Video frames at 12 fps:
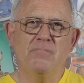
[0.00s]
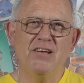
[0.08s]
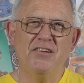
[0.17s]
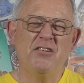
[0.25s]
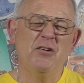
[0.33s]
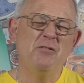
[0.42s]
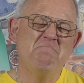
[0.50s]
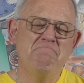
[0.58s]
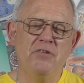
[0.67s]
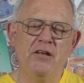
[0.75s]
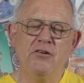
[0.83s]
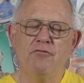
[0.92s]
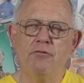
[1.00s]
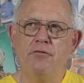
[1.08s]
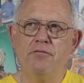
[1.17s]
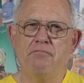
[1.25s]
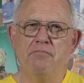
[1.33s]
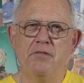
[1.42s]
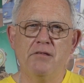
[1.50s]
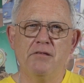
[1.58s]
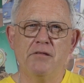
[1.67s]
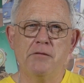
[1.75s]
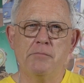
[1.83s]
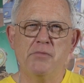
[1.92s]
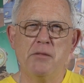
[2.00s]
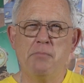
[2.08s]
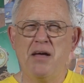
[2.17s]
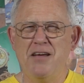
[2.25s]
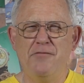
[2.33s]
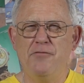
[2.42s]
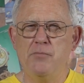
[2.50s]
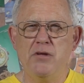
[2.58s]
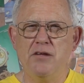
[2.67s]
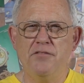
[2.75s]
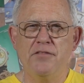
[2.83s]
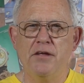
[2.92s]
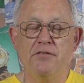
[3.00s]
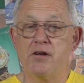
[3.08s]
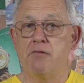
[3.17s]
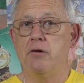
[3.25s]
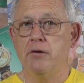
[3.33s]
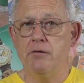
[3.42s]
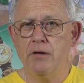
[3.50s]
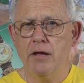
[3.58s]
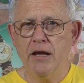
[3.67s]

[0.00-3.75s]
So in truth, the bad for me is the crown.